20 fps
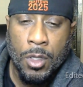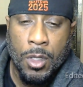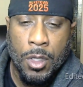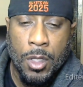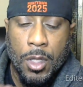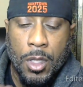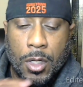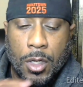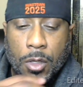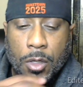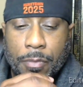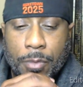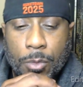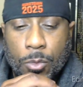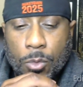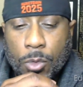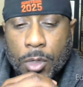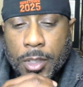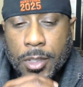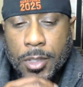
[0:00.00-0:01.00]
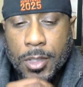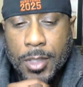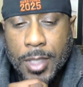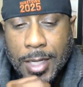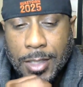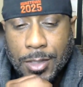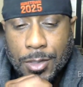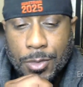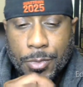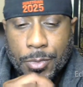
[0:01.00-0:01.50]
Hello everyone,
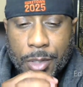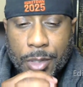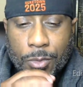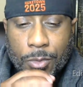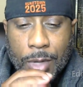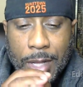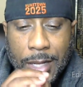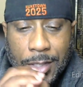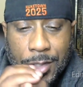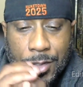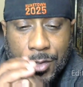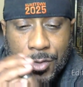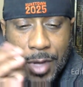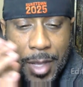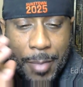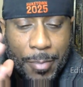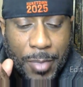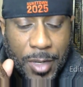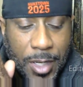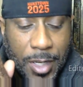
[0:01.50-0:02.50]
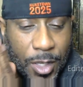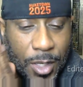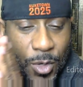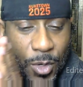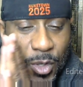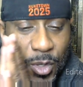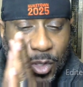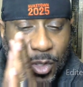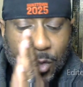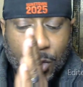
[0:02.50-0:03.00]
Dr. Rick Wallace dropping in
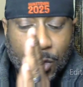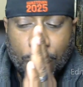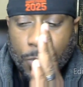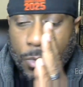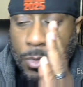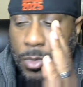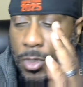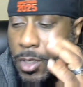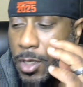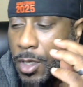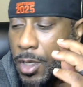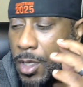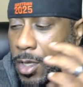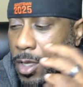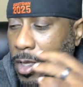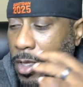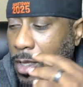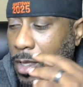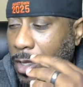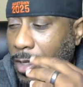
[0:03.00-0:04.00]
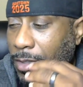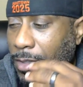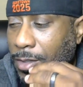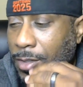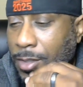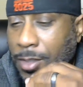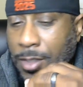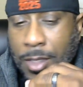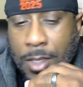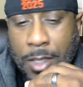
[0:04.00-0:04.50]
on you. Uh,
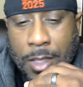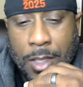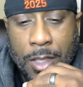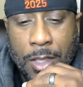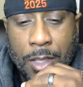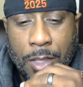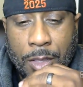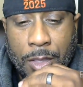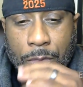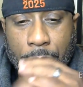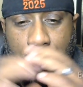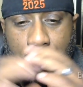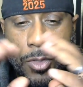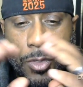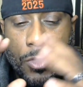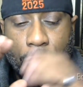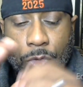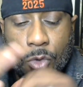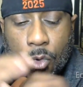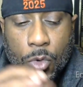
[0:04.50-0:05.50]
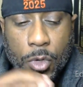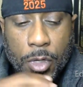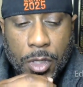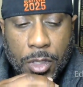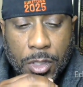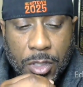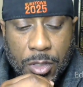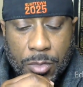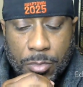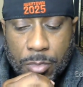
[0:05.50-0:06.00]
this is
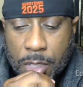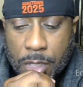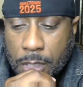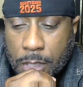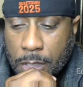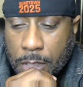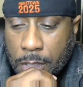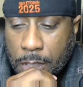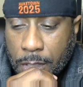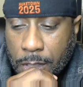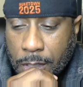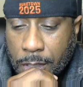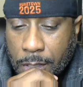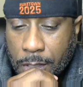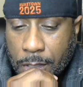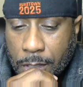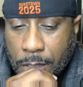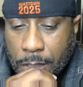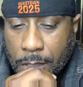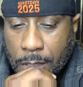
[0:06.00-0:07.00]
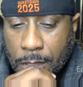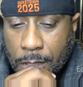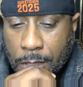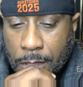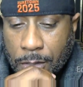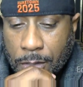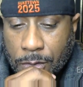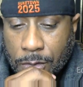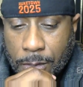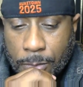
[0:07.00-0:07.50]
going to be
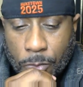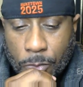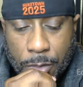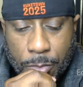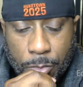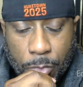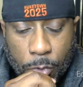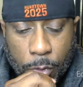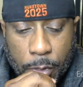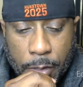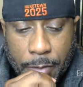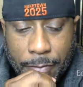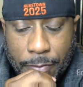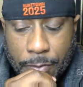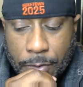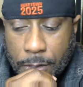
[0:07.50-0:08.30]
uh, somewhat brief.